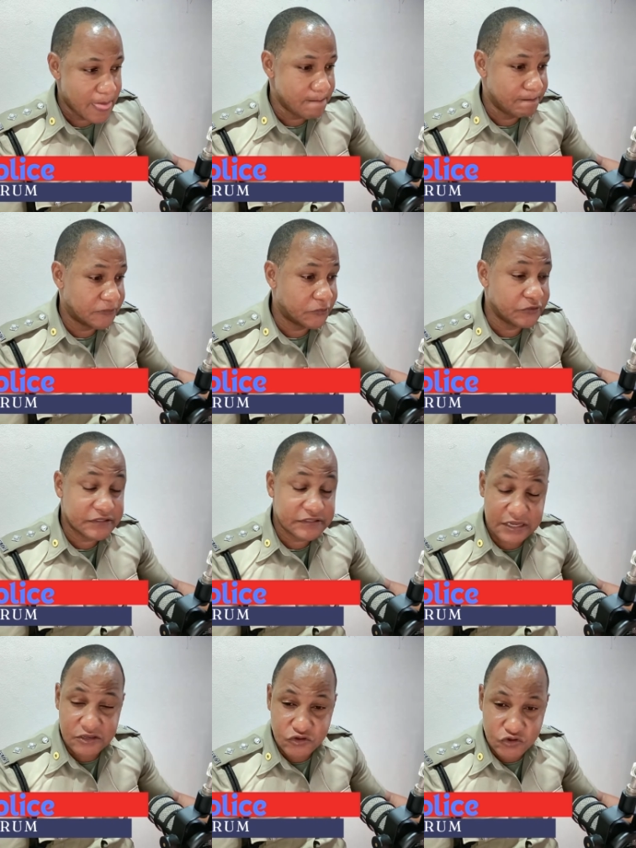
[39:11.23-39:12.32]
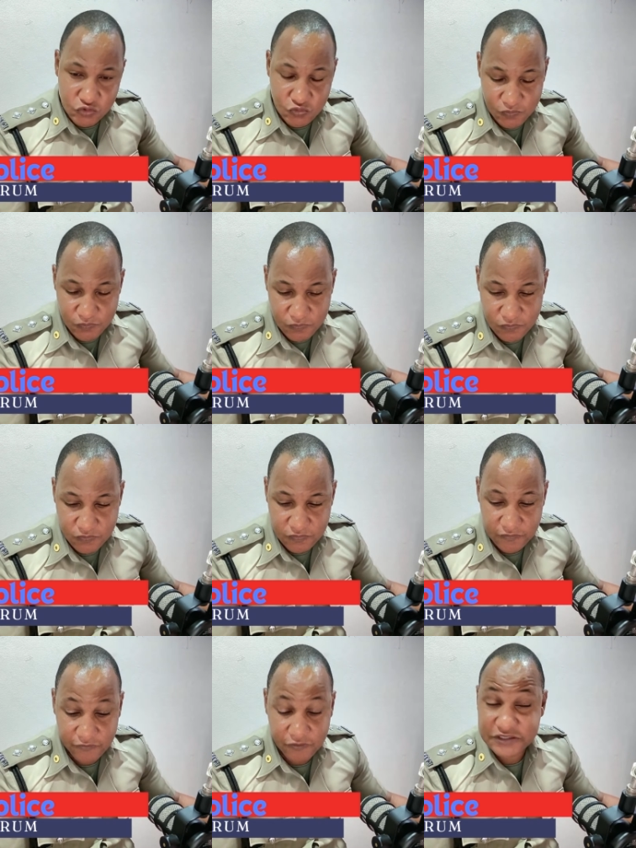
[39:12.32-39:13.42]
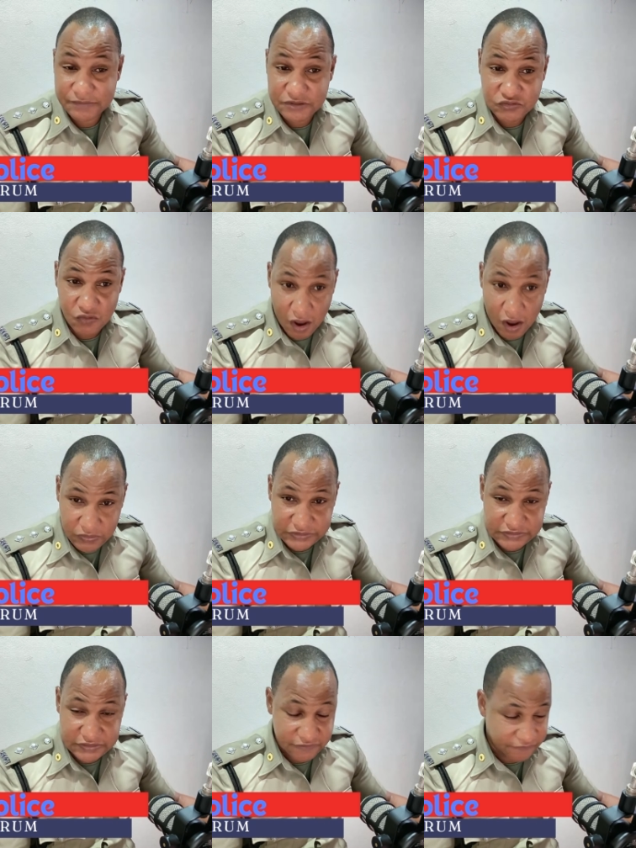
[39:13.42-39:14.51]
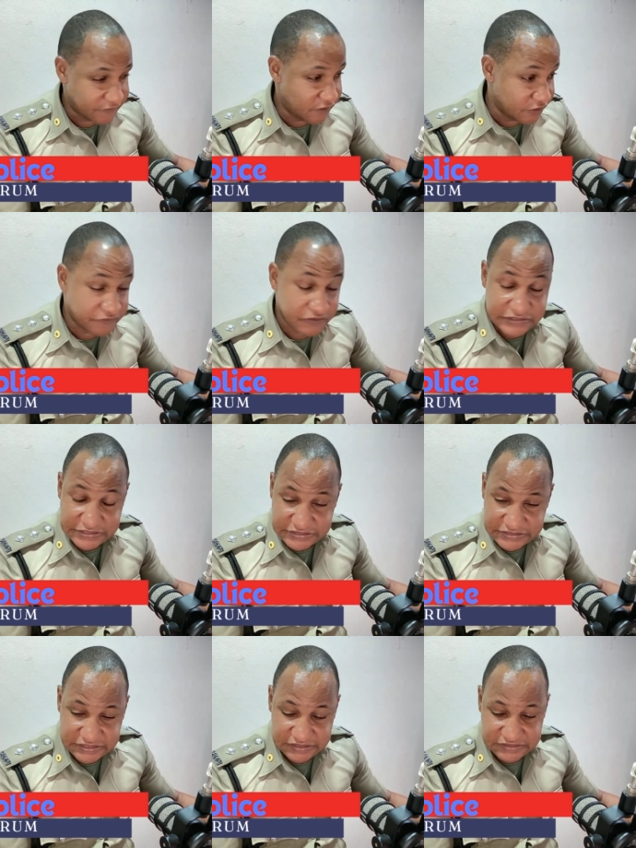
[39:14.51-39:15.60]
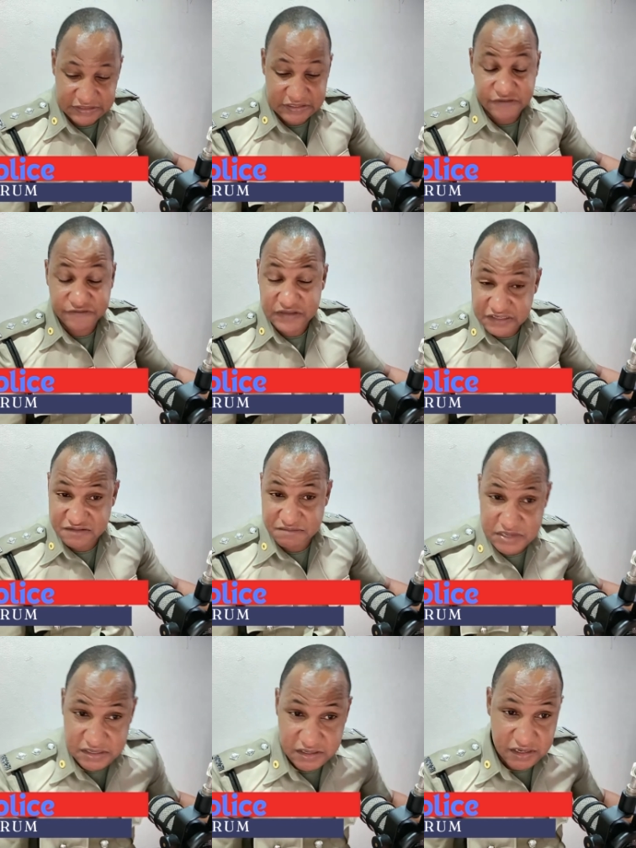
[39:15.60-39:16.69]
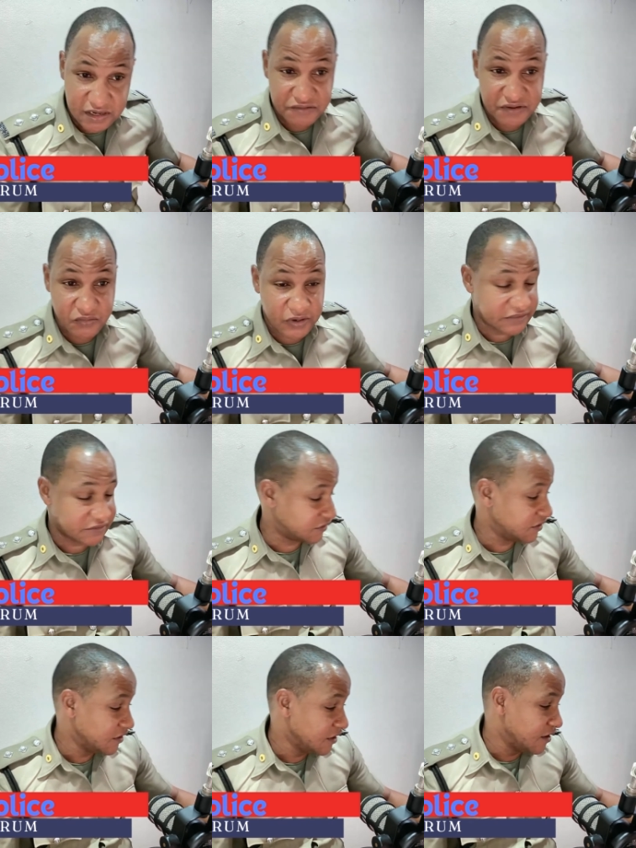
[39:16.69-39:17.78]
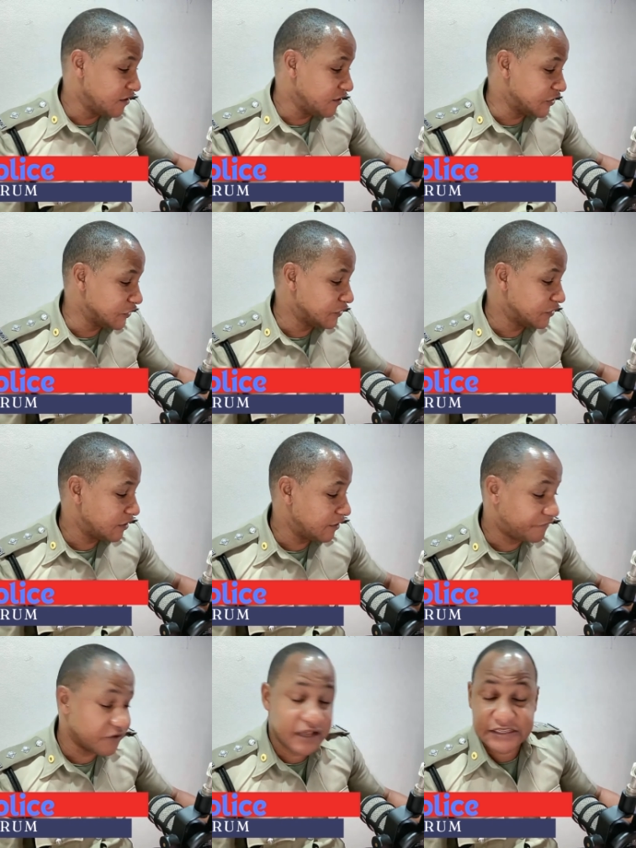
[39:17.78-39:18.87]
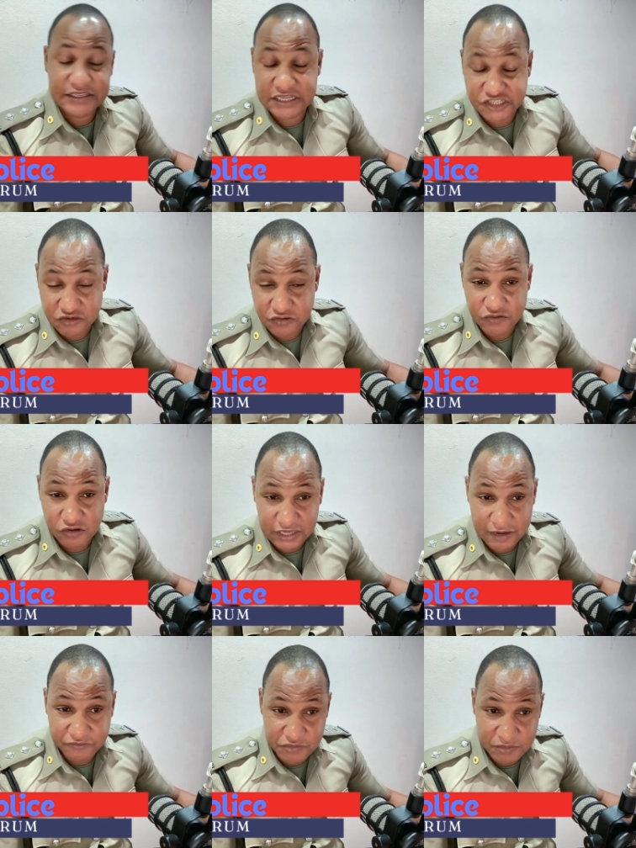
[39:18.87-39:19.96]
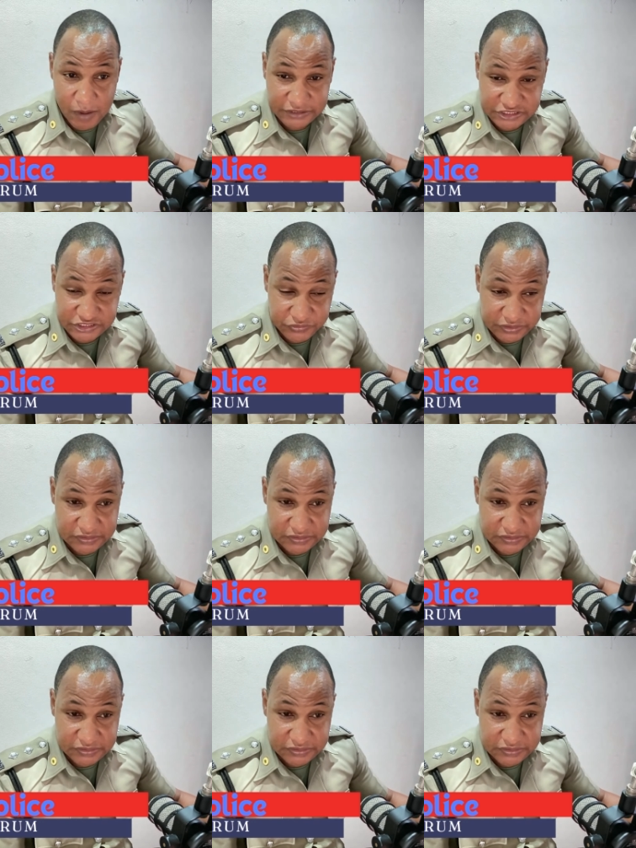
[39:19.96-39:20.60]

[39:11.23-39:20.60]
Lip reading: to detain you for 72 hours, if on the first instance, and if needs be, request, a further extension of your time from the magistrate.